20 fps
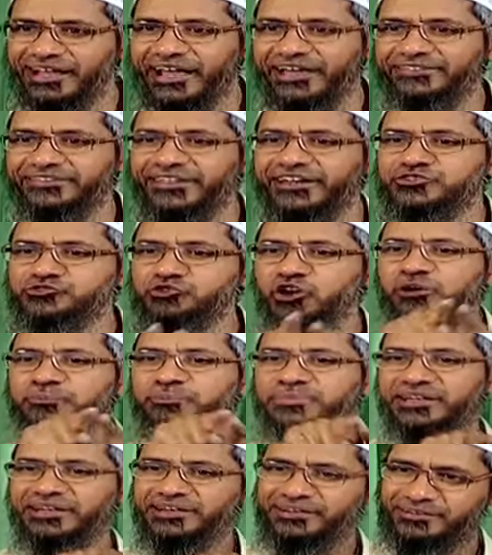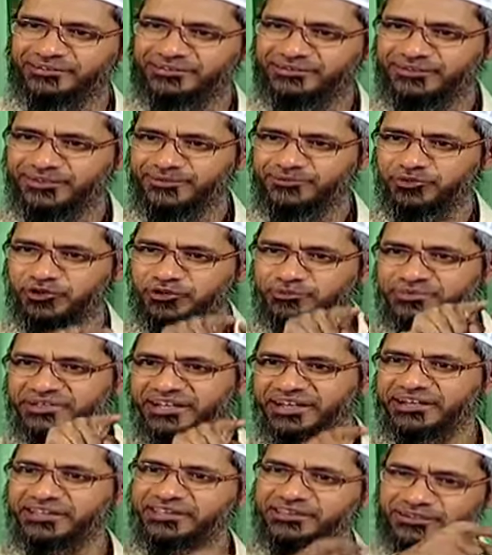and then join BA. Because
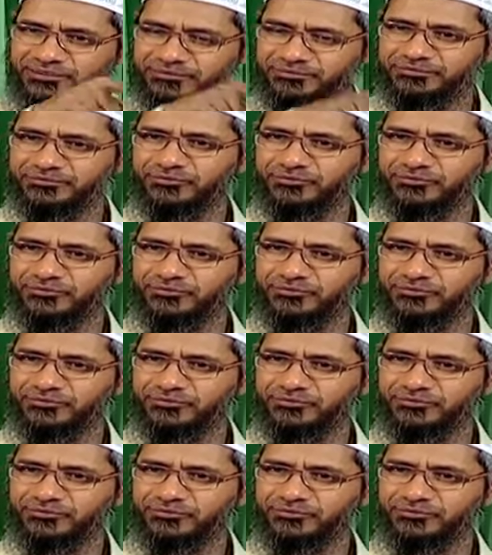BA is in